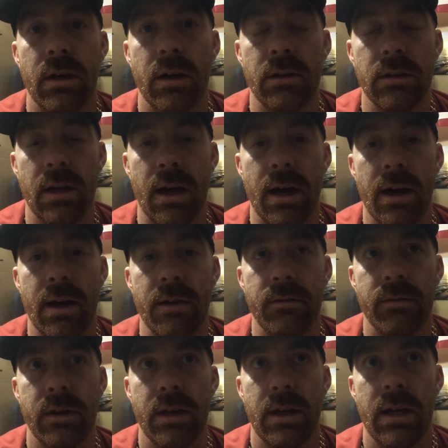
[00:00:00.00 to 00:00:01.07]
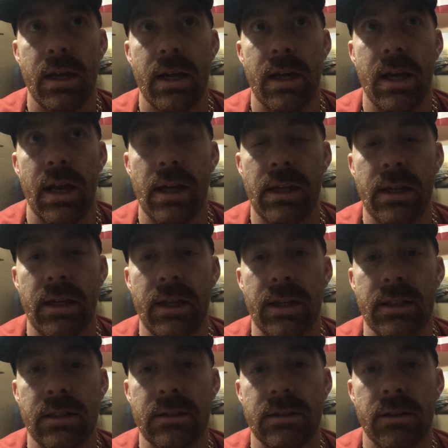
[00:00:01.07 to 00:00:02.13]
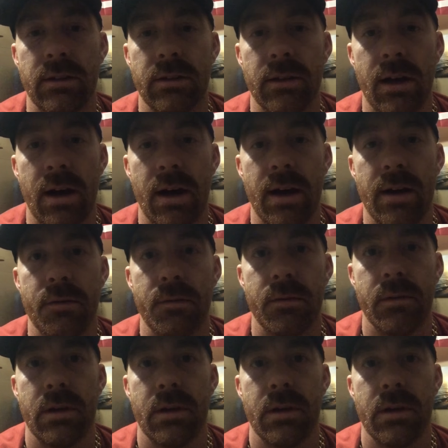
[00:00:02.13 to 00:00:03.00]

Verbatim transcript: alive. And it is alive.